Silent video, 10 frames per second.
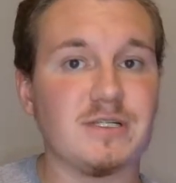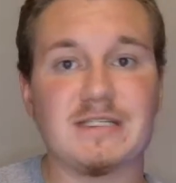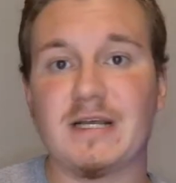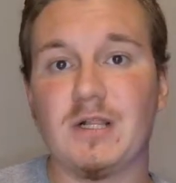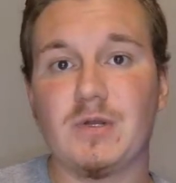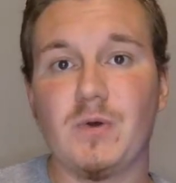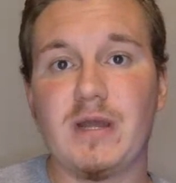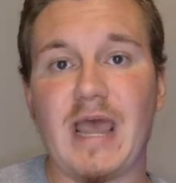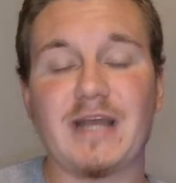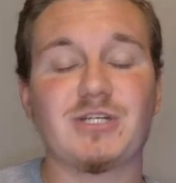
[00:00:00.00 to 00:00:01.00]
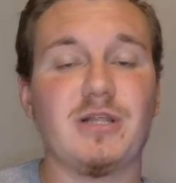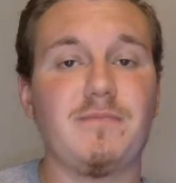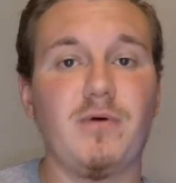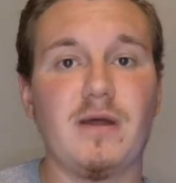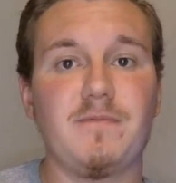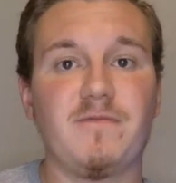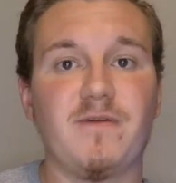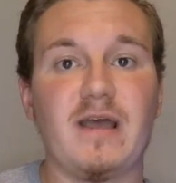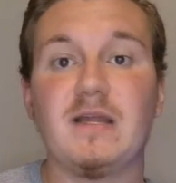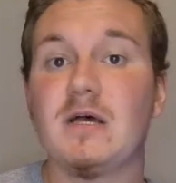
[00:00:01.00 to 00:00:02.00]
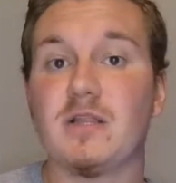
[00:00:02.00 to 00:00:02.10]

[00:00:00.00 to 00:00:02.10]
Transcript: Does Illinois actually put up a fight?